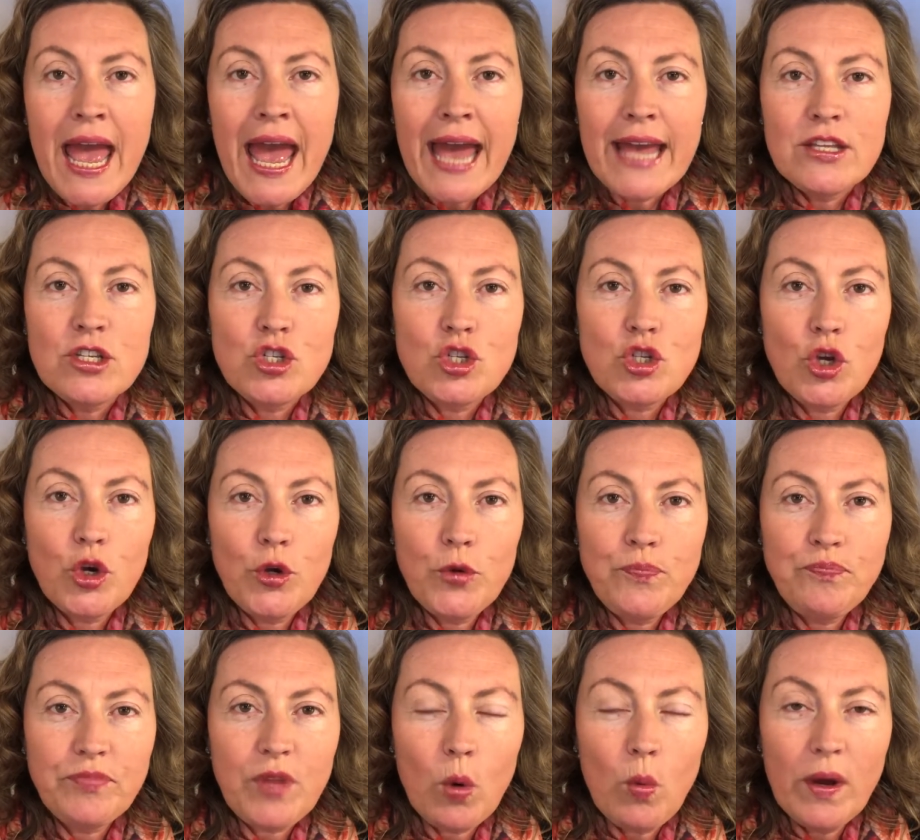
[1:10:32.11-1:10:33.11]
And so
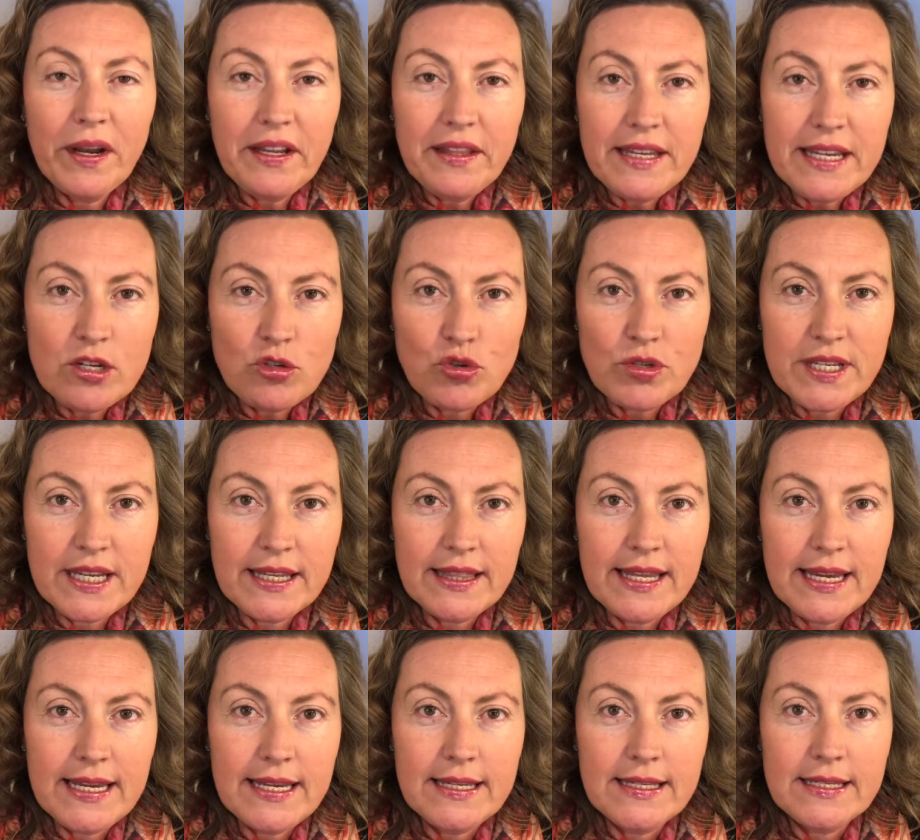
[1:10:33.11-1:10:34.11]
one of the interesting
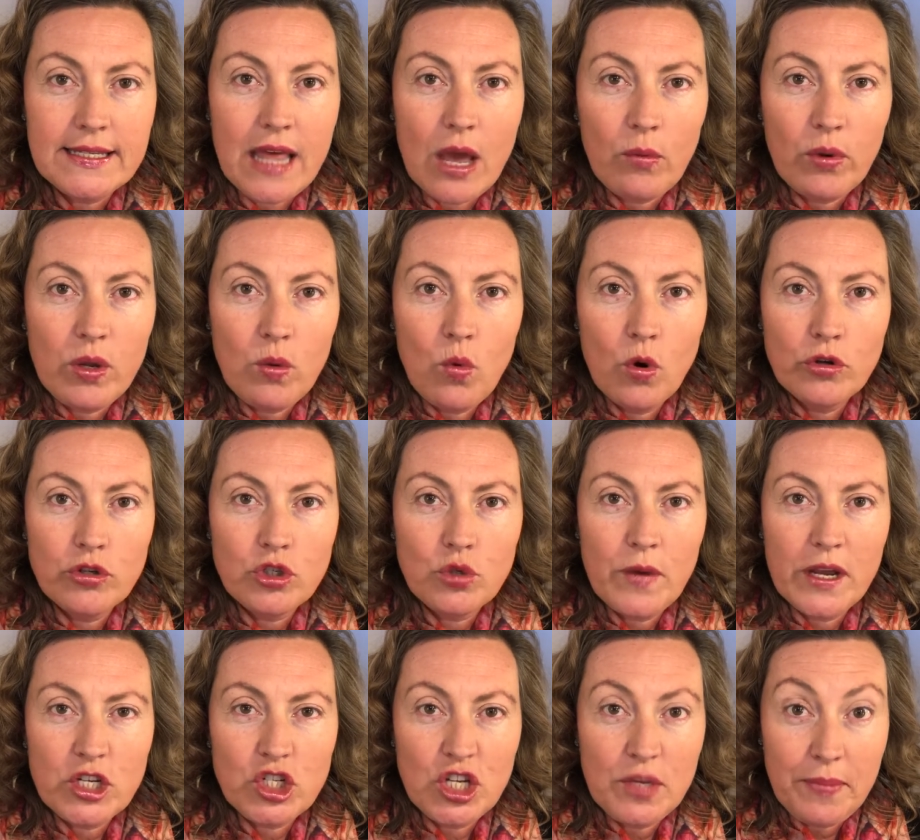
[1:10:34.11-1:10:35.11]
things that we want to
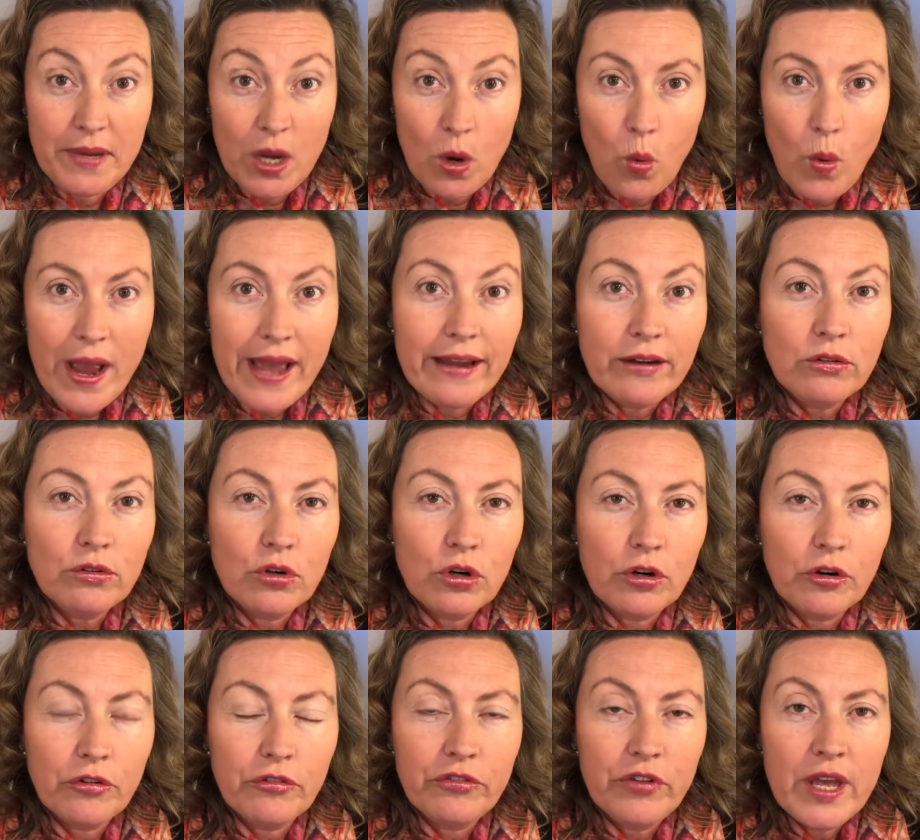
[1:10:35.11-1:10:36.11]
actually be aware
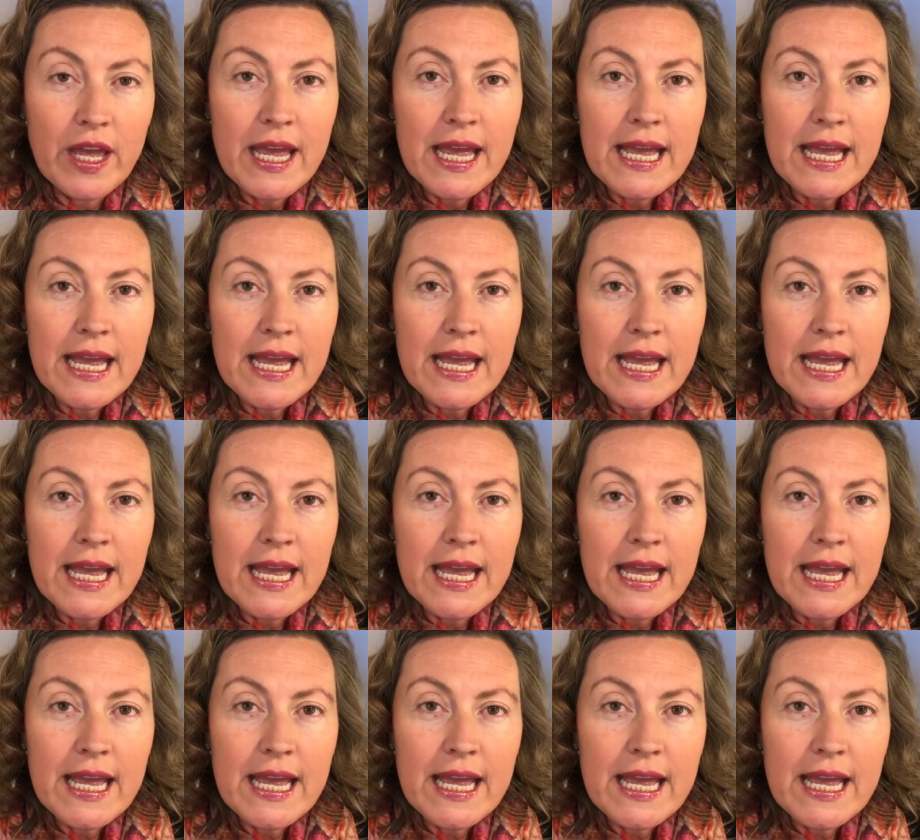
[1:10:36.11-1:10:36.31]
of